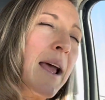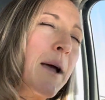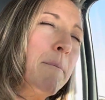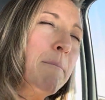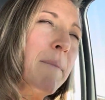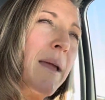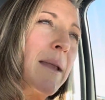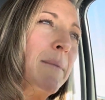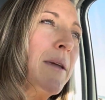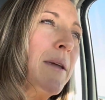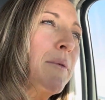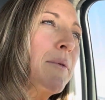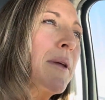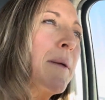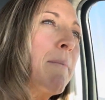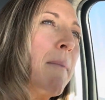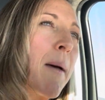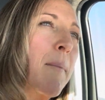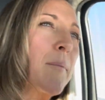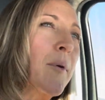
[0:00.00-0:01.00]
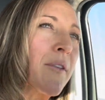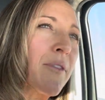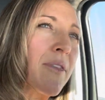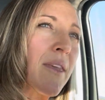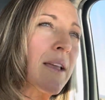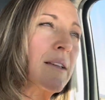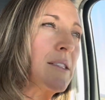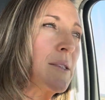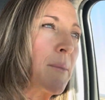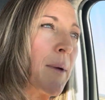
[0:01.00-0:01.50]
made me remember
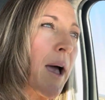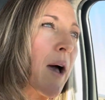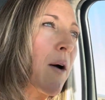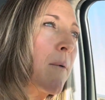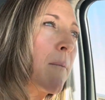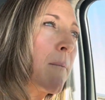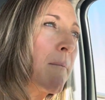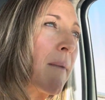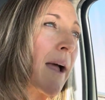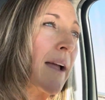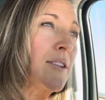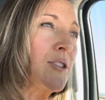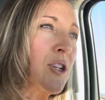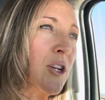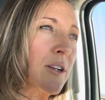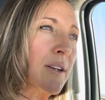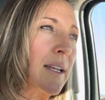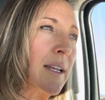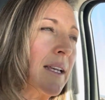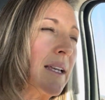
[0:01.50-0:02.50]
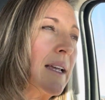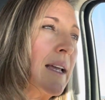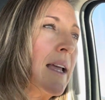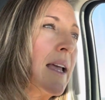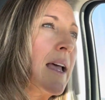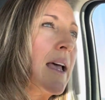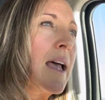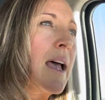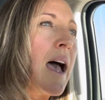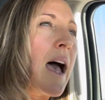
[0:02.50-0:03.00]
things about my journey.
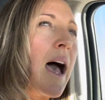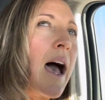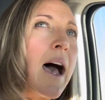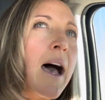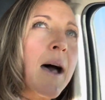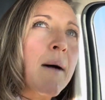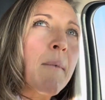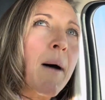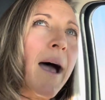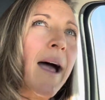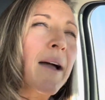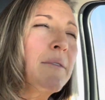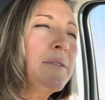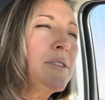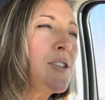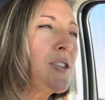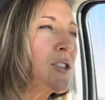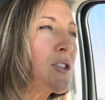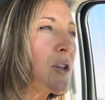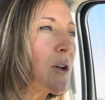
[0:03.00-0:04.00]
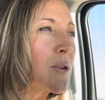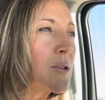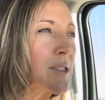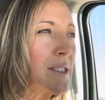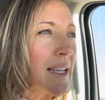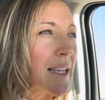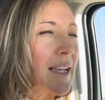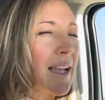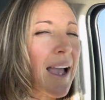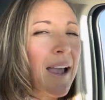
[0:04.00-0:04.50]
I was so sick.